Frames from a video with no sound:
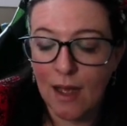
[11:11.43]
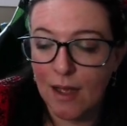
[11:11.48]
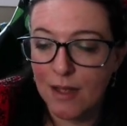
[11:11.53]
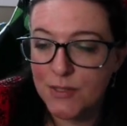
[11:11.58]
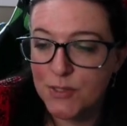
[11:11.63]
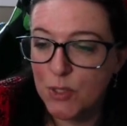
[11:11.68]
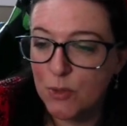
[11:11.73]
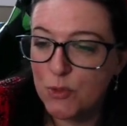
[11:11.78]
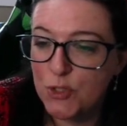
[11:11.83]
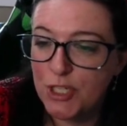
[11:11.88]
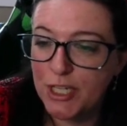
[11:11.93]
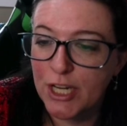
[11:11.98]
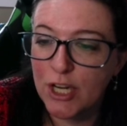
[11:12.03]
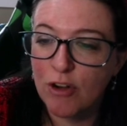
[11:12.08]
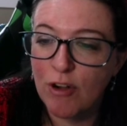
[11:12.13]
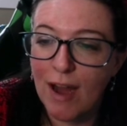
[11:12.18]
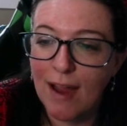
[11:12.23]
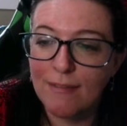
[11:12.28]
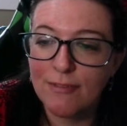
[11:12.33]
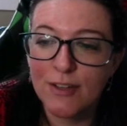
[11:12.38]
So
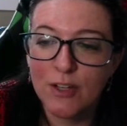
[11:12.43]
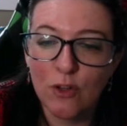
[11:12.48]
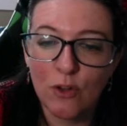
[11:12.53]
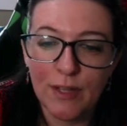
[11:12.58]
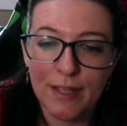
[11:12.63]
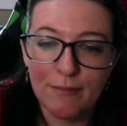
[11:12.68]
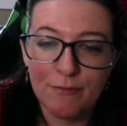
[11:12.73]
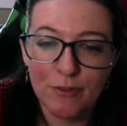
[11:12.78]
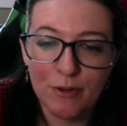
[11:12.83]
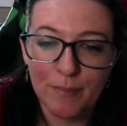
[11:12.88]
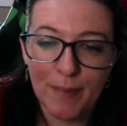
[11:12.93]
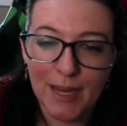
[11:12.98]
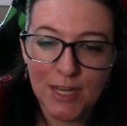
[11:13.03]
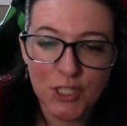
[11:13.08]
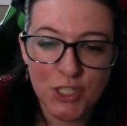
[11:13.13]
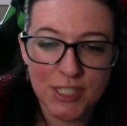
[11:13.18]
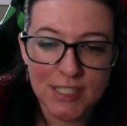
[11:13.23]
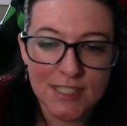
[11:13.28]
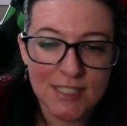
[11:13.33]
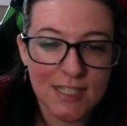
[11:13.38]
geographical
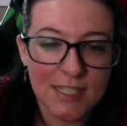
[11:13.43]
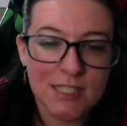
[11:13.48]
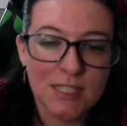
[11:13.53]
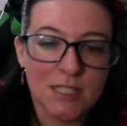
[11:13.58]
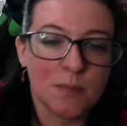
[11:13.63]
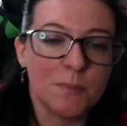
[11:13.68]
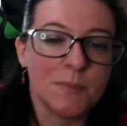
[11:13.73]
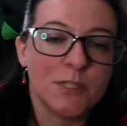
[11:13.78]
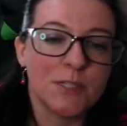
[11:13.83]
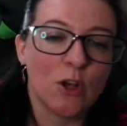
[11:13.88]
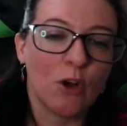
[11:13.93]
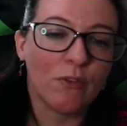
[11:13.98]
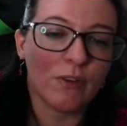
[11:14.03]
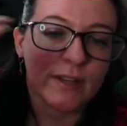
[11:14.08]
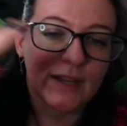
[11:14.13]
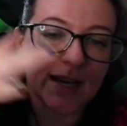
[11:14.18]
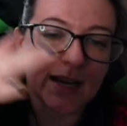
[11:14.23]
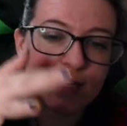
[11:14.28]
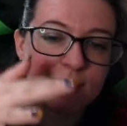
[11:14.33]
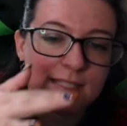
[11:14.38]
information systems
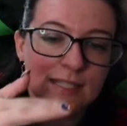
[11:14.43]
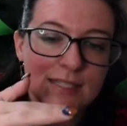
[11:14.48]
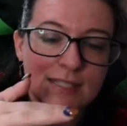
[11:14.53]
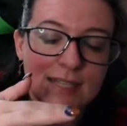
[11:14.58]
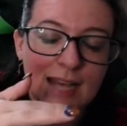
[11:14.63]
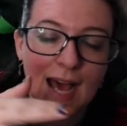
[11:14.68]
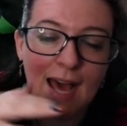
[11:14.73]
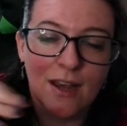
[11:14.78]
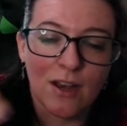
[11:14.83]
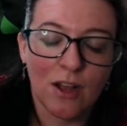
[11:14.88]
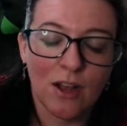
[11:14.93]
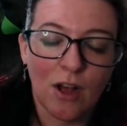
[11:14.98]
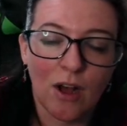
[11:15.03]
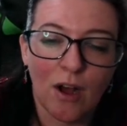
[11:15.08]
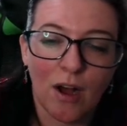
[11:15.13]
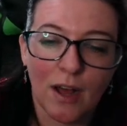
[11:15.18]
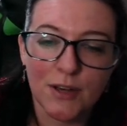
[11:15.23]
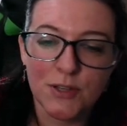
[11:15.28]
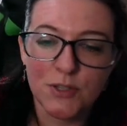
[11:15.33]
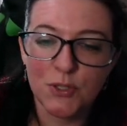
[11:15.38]
overlays the data
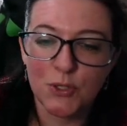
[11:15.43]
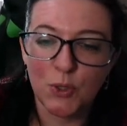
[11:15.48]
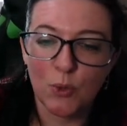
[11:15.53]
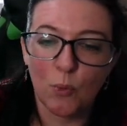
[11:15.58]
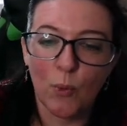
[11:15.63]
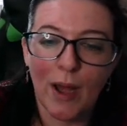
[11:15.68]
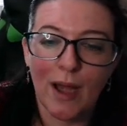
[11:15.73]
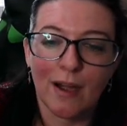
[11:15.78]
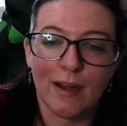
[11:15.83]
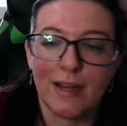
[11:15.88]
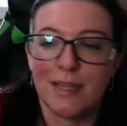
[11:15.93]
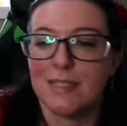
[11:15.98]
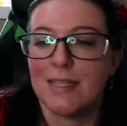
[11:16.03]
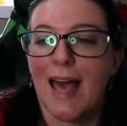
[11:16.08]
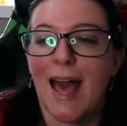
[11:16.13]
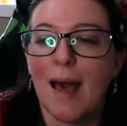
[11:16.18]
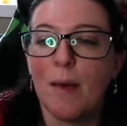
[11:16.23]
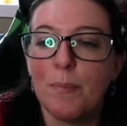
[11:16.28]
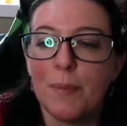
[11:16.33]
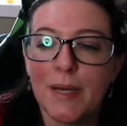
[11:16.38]
onto where it's
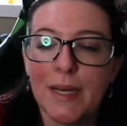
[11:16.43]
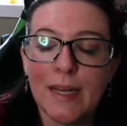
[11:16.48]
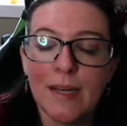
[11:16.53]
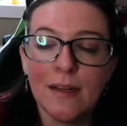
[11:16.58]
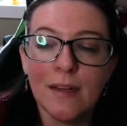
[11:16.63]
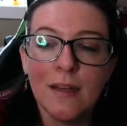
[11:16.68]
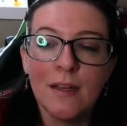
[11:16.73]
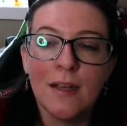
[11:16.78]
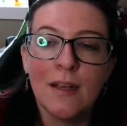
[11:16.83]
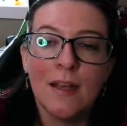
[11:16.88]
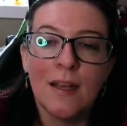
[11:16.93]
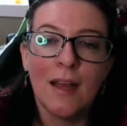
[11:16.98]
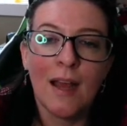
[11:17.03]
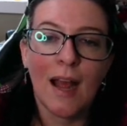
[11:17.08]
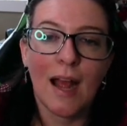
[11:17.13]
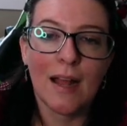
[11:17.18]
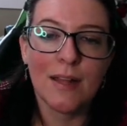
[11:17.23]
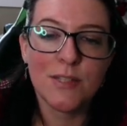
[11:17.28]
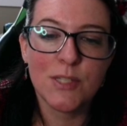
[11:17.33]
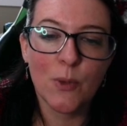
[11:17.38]
happening.
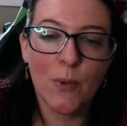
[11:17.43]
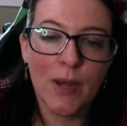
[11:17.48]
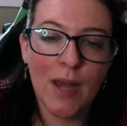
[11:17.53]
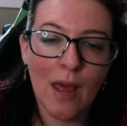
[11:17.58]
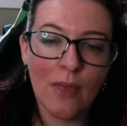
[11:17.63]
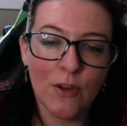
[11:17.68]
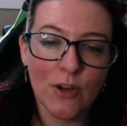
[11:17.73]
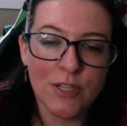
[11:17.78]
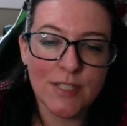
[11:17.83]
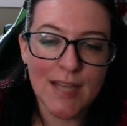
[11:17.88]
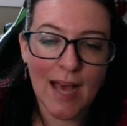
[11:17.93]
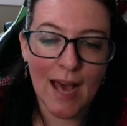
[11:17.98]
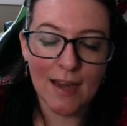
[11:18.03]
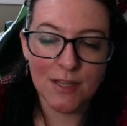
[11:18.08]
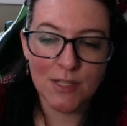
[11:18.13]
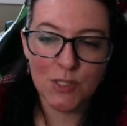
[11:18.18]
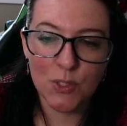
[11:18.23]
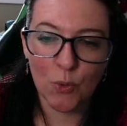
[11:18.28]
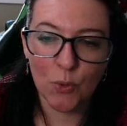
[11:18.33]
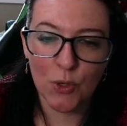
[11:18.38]
And so another data
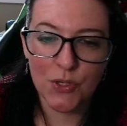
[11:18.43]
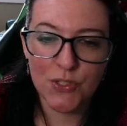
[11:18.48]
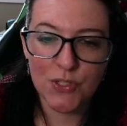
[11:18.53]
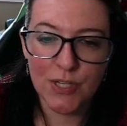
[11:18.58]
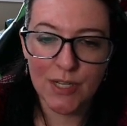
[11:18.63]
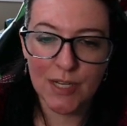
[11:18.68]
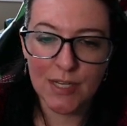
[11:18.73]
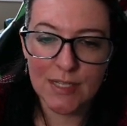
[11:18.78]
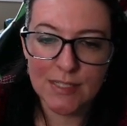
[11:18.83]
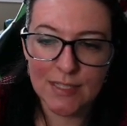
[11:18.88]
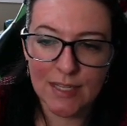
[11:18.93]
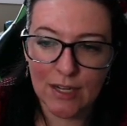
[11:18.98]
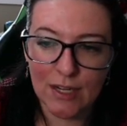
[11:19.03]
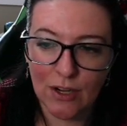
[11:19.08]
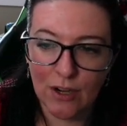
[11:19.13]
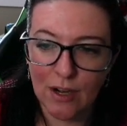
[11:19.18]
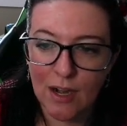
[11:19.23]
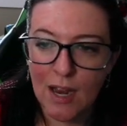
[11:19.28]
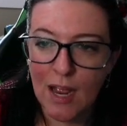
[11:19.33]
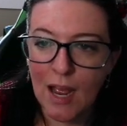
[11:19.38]
source to
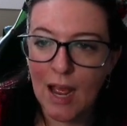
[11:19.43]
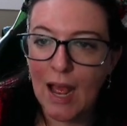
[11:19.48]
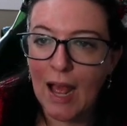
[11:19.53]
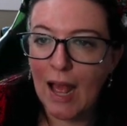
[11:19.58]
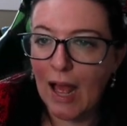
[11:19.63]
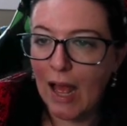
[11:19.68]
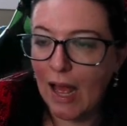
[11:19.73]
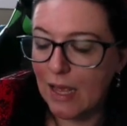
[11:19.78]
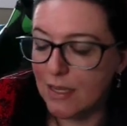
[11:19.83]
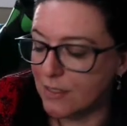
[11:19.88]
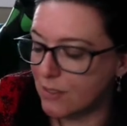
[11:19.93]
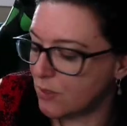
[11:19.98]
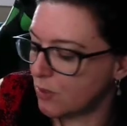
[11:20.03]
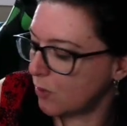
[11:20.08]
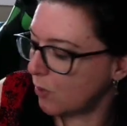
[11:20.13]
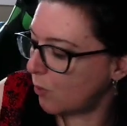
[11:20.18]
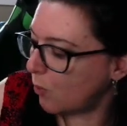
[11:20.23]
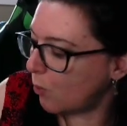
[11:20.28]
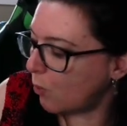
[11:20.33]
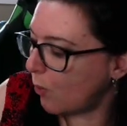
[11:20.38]
consider as
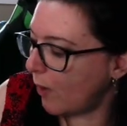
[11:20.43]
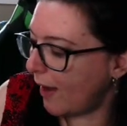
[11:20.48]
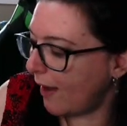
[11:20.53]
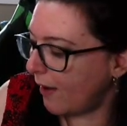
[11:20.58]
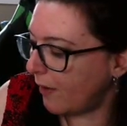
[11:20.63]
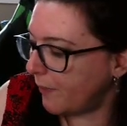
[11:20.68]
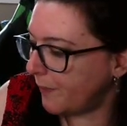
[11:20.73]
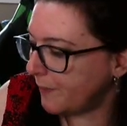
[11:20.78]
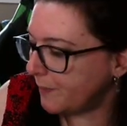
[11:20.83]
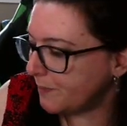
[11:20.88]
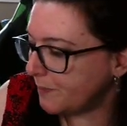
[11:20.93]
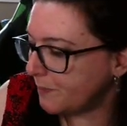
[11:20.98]
well.